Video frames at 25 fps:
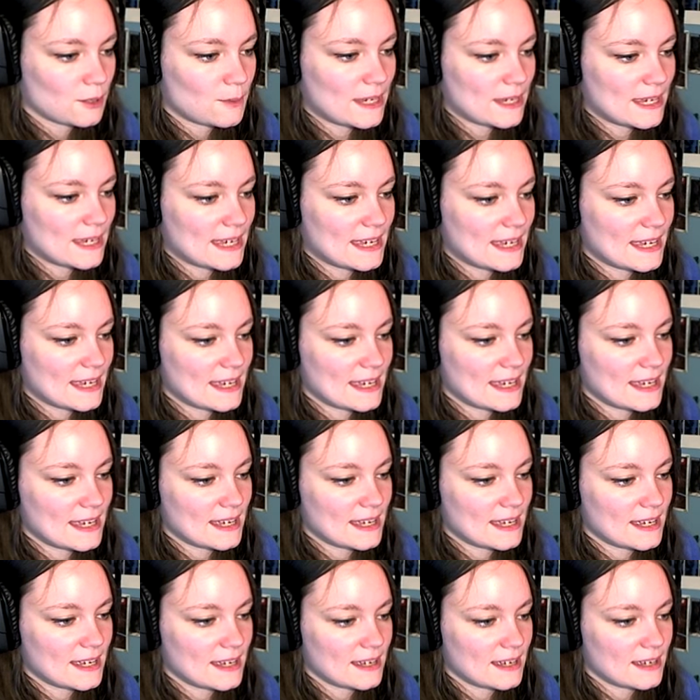
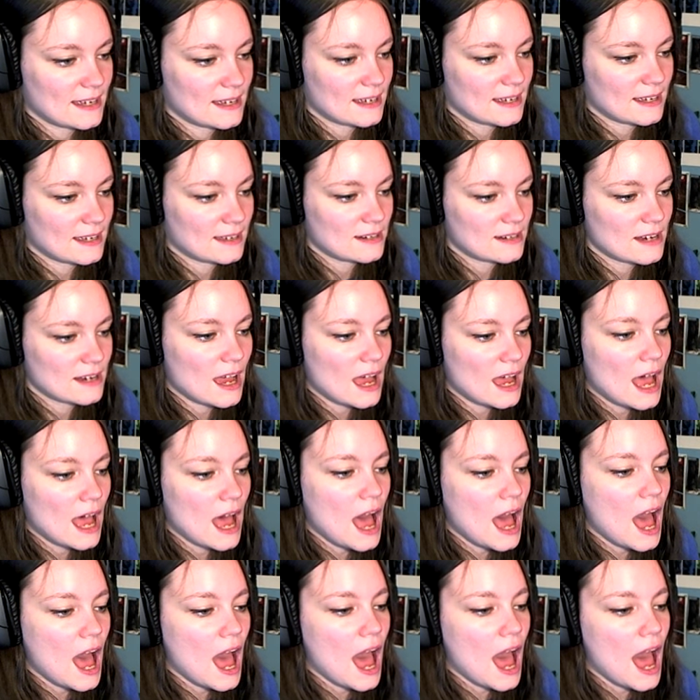Whee!
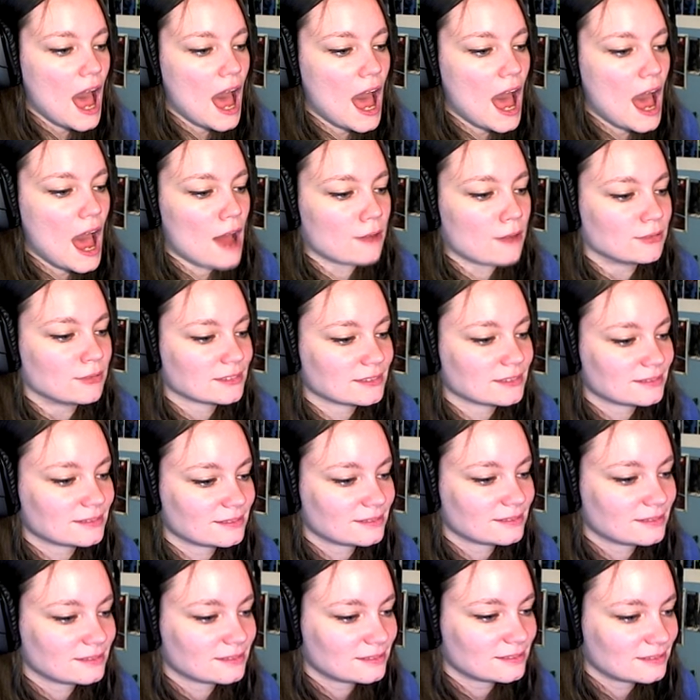No!
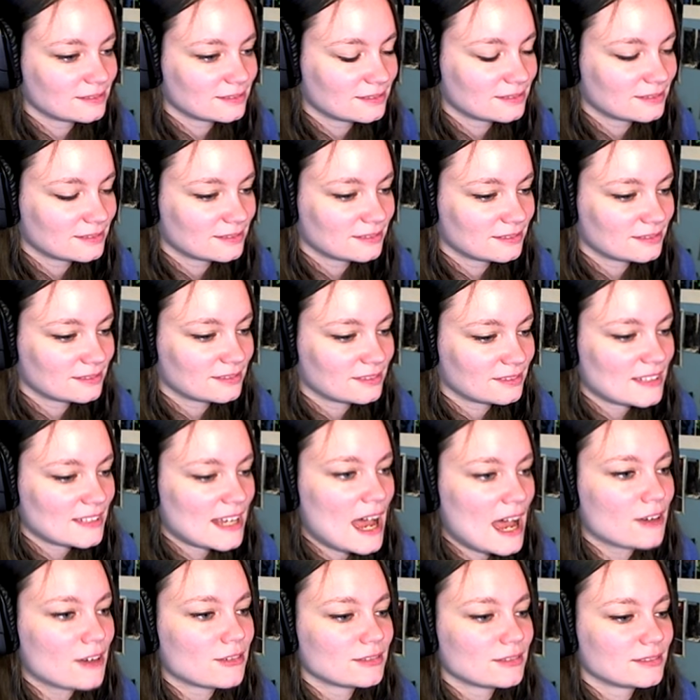
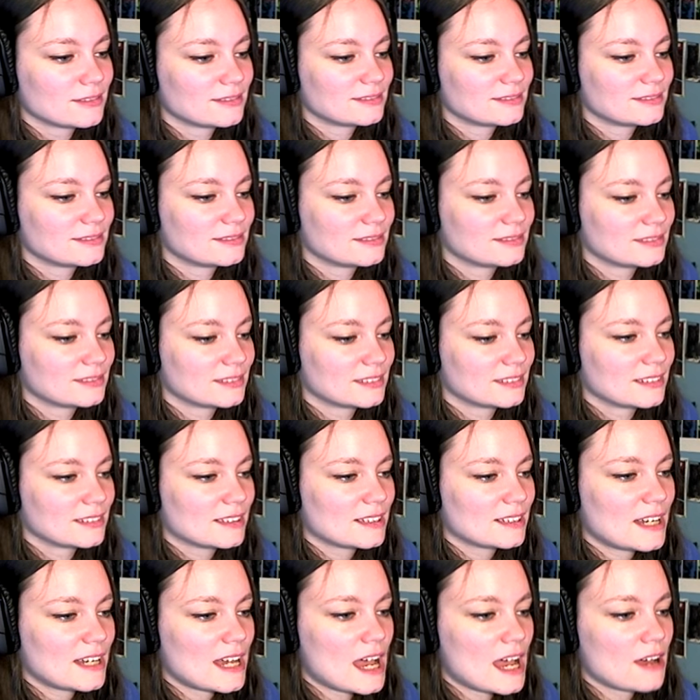No! Double
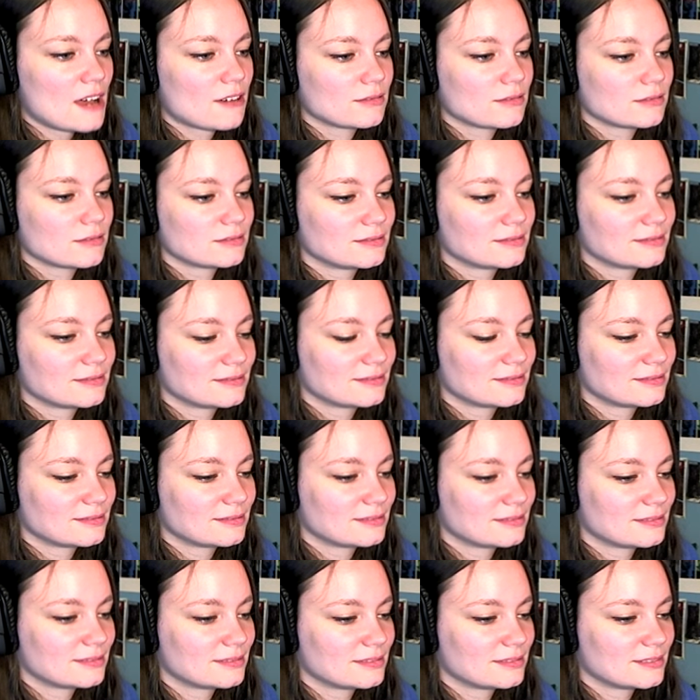bogey! No! Double
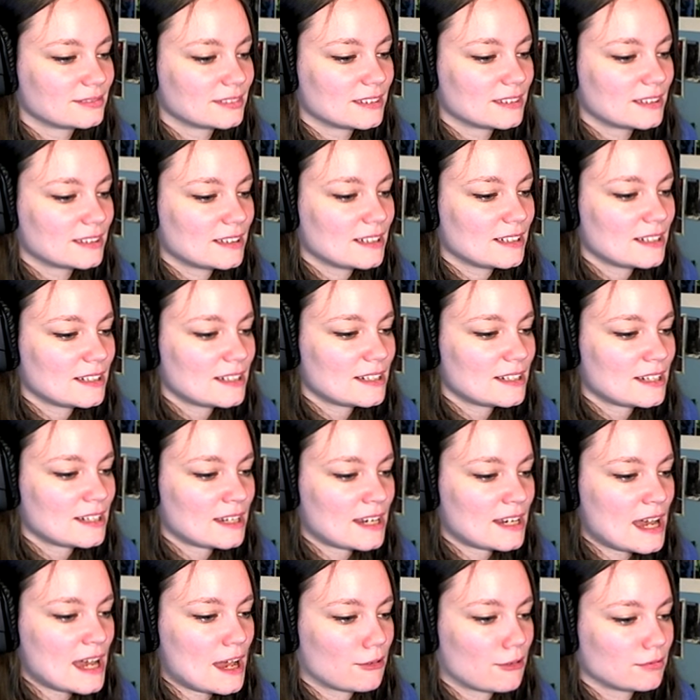bogey!
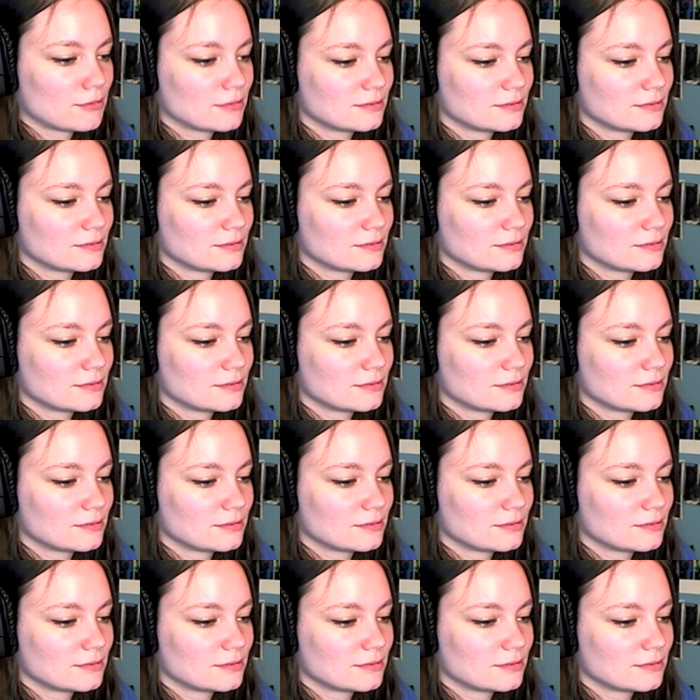No!